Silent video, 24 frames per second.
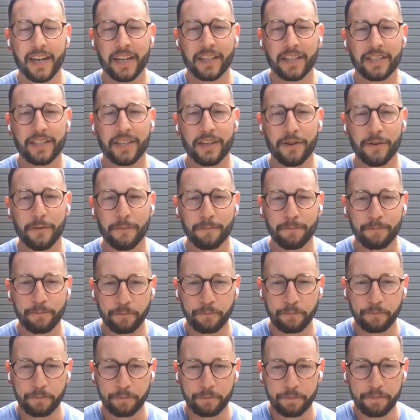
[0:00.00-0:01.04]
So
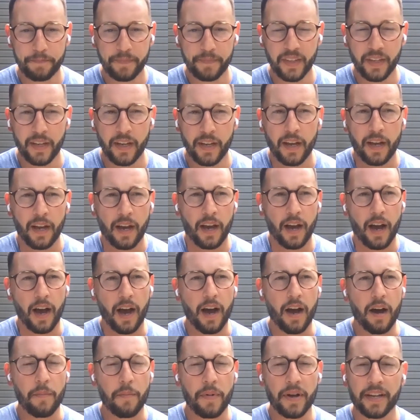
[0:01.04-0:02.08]

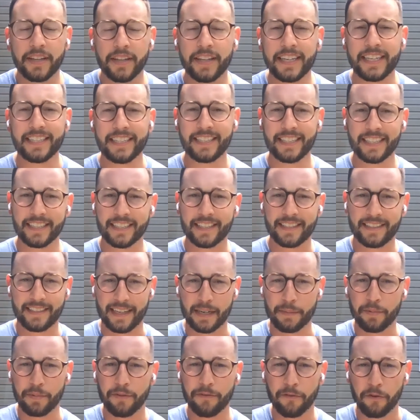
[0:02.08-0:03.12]
the easiest
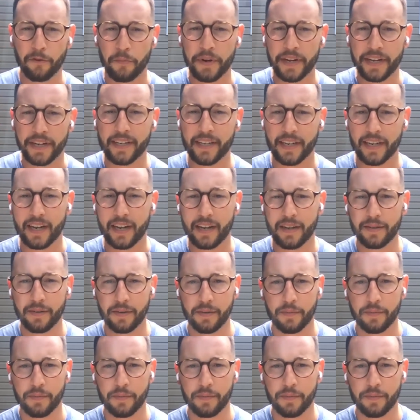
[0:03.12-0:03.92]
example for me to